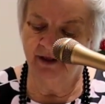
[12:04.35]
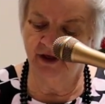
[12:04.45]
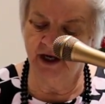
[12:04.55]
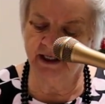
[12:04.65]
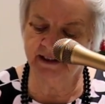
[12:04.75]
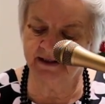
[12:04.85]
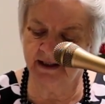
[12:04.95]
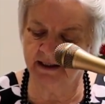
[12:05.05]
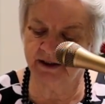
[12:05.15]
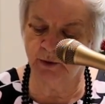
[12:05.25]
These
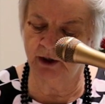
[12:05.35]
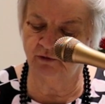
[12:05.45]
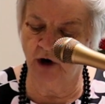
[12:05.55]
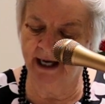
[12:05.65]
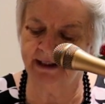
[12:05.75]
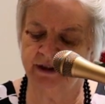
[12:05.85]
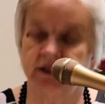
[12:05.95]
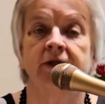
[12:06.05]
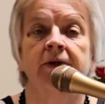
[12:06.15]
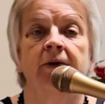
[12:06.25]
things we write
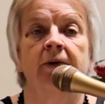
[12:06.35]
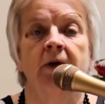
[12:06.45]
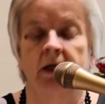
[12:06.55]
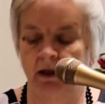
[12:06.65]
to you